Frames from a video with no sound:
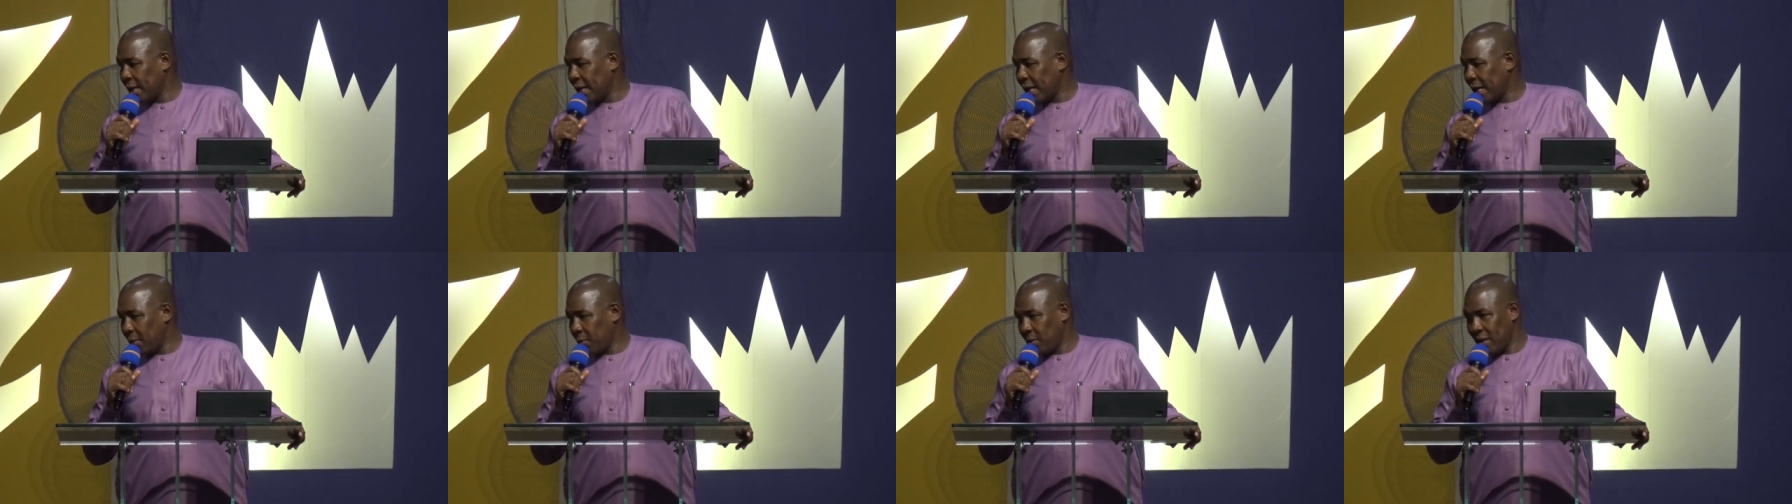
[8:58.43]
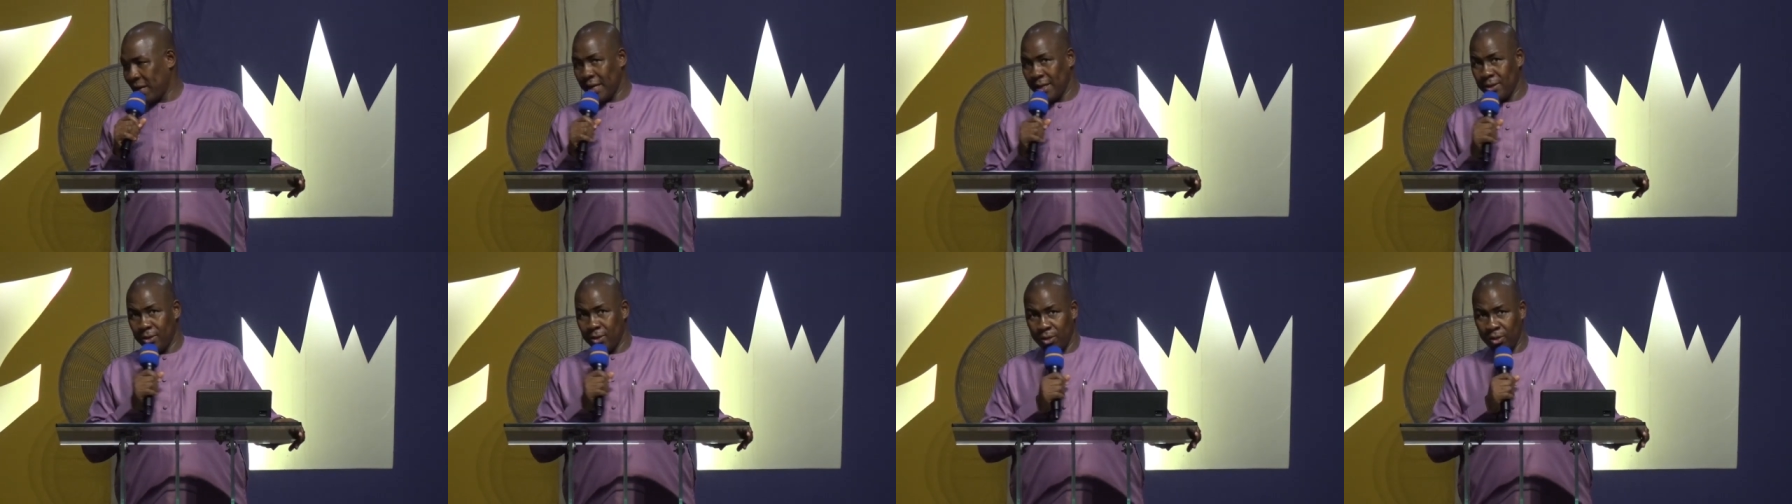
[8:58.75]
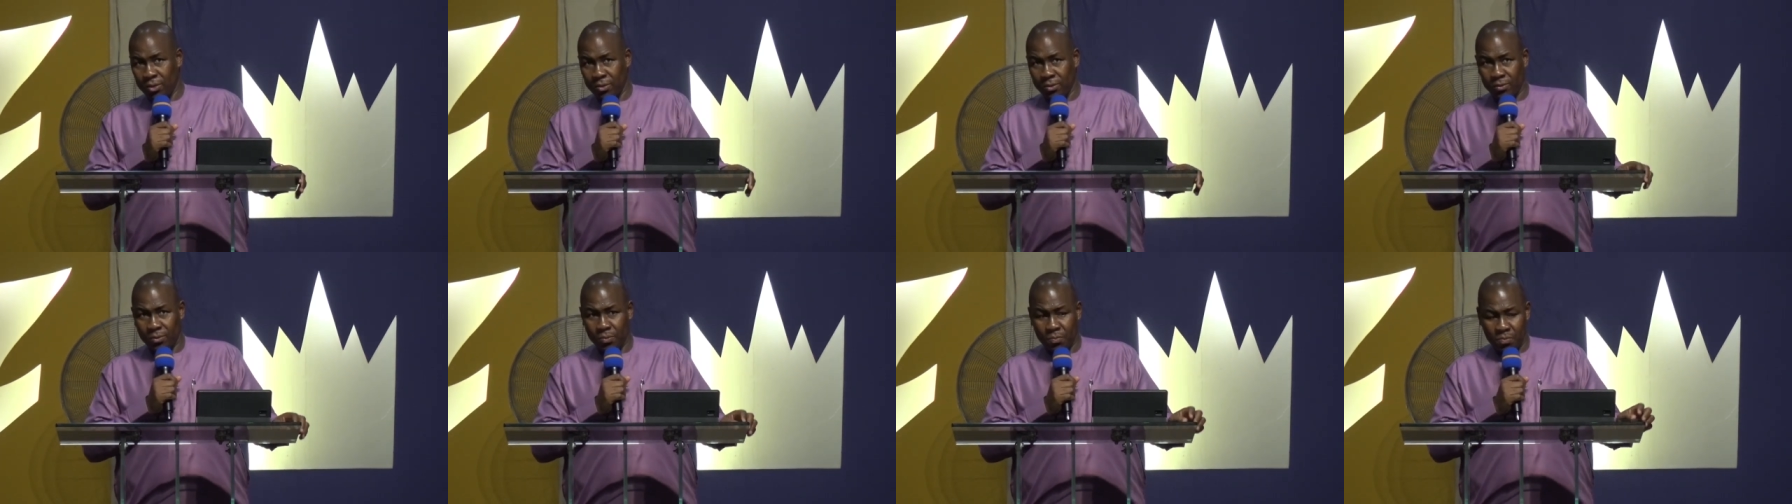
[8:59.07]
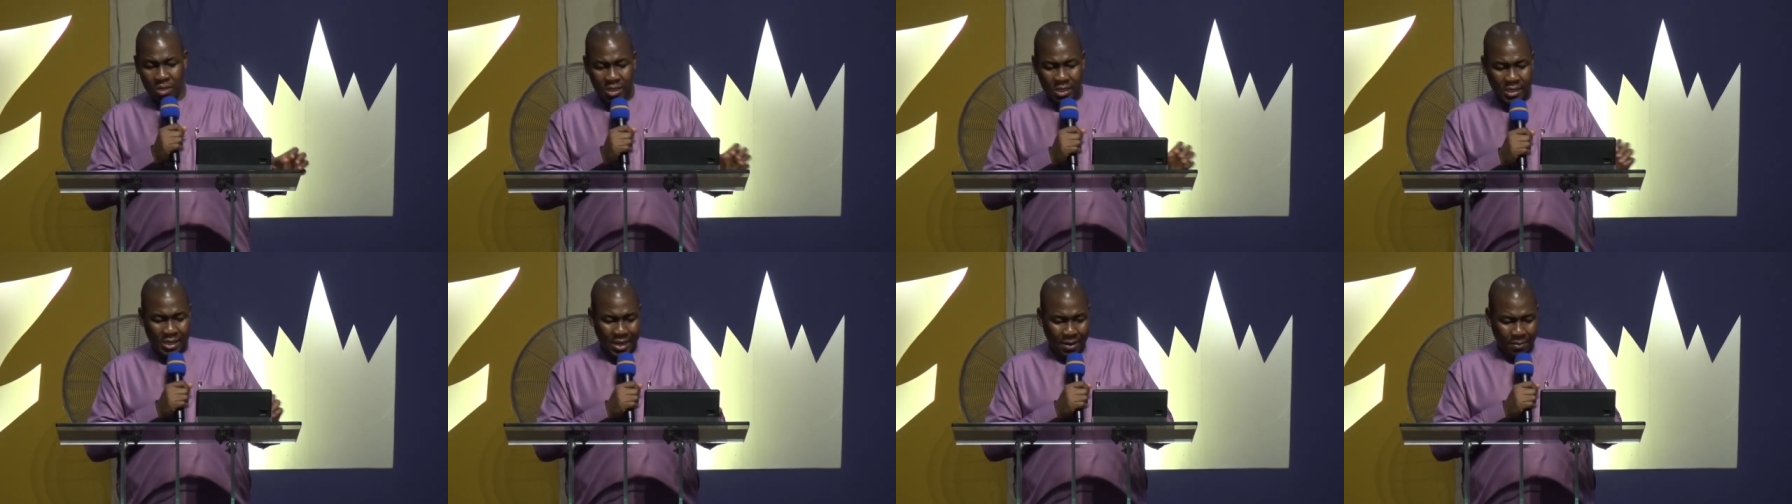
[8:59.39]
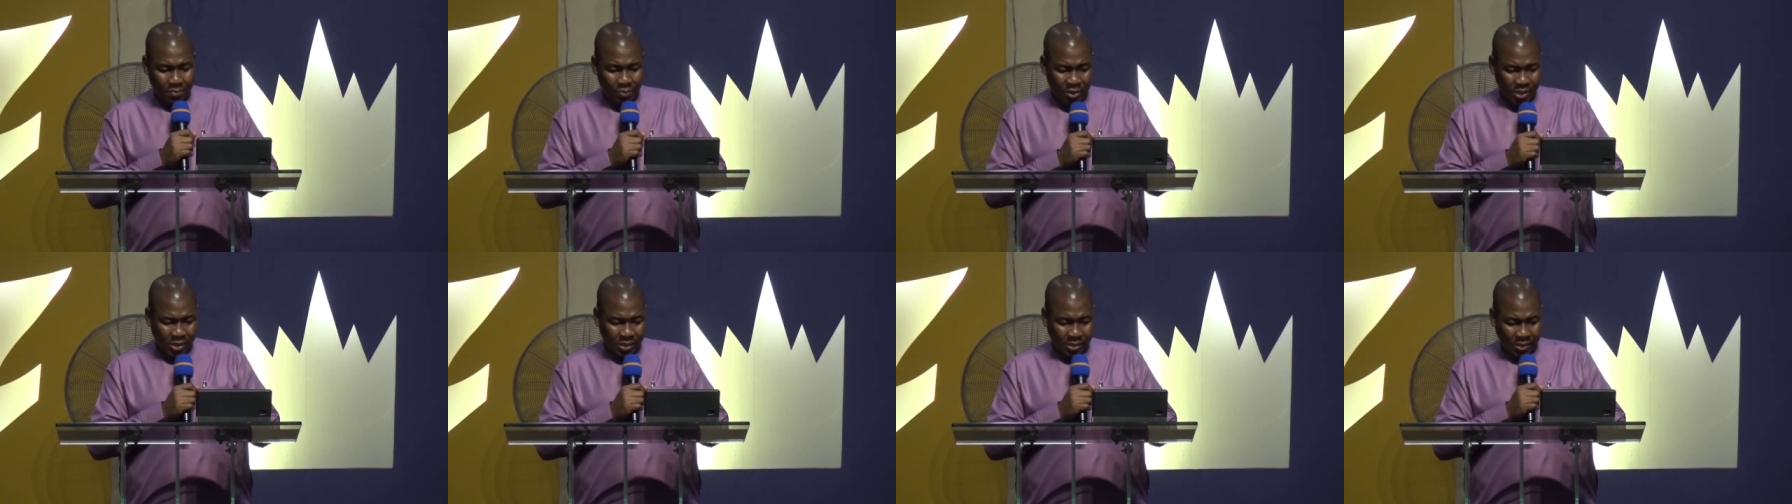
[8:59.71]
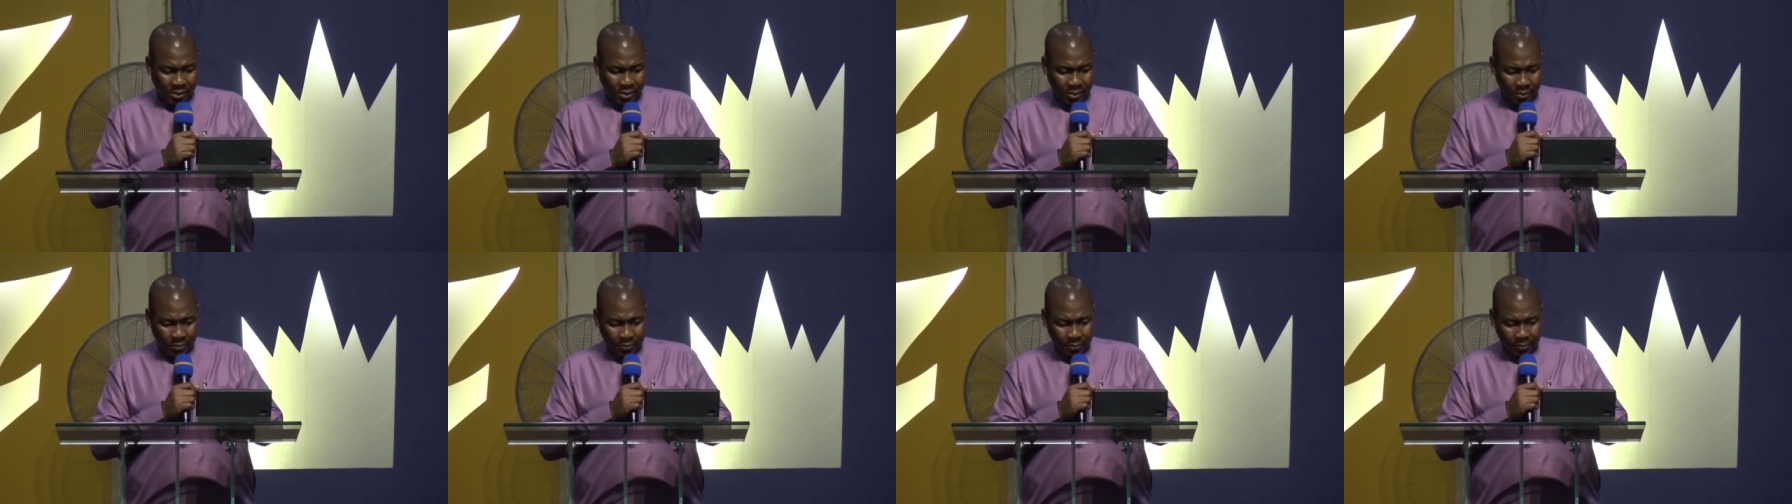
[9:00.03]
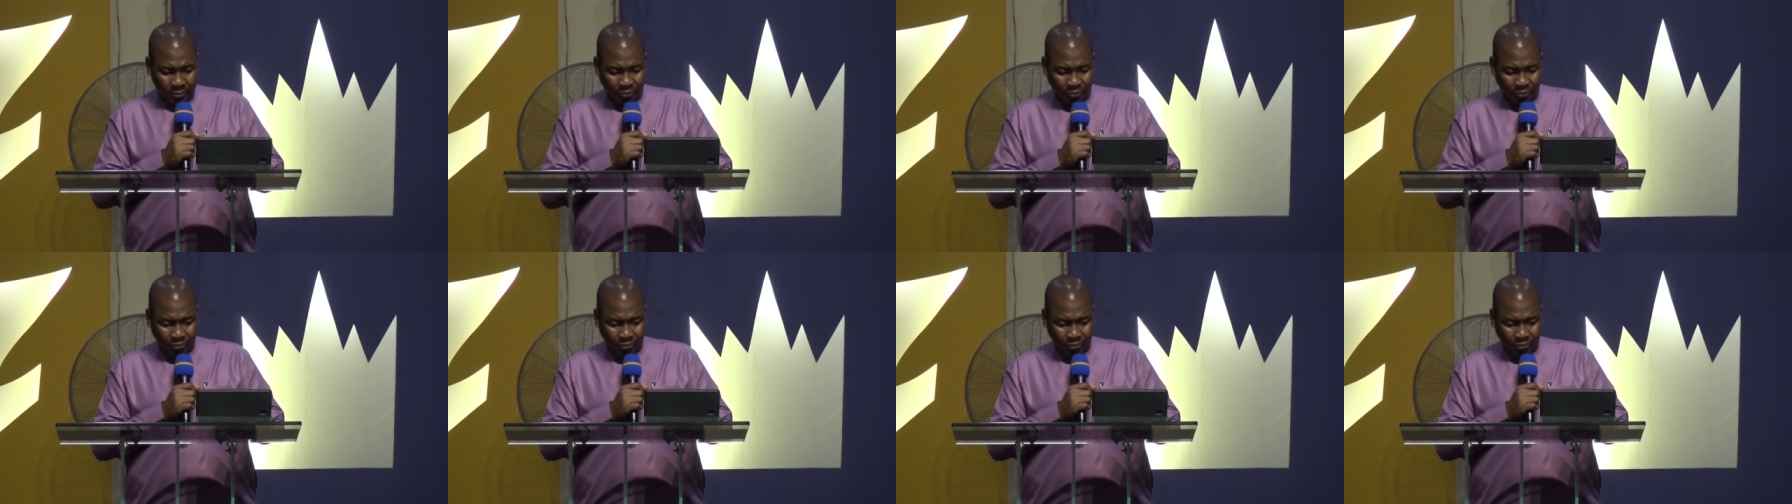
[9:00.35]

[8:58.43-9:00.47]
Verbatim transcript: and we are done. Media, please.